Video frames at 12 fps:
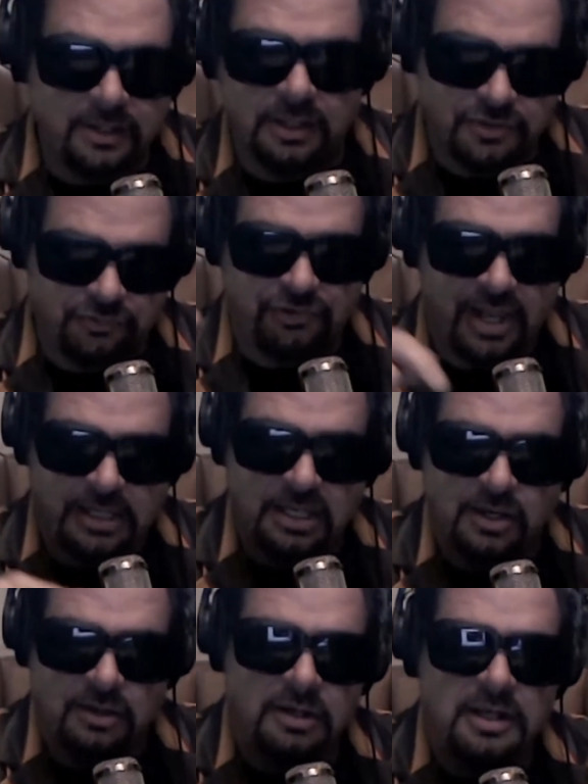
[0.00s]
just like
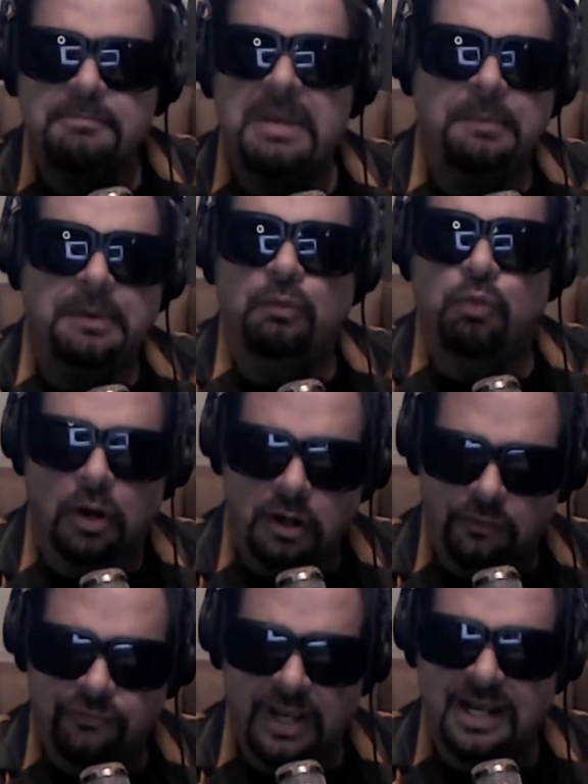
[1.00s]
here, maybe
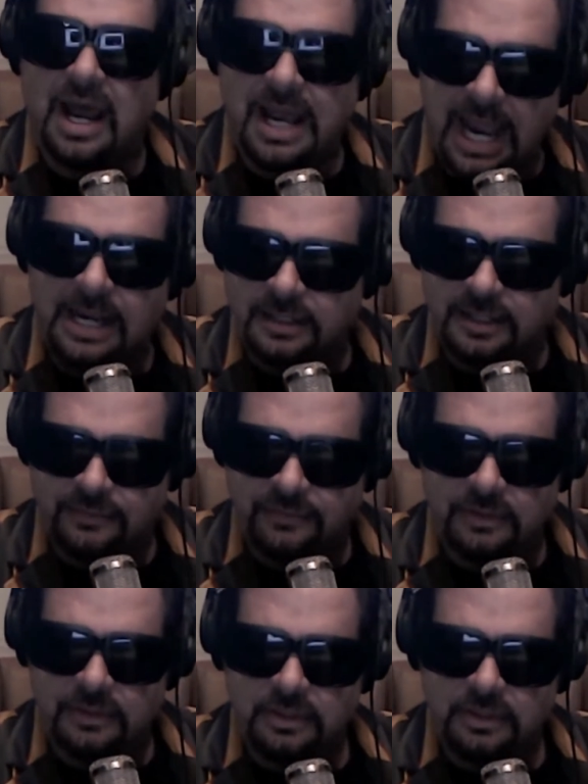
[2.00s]
worse, and I hated it.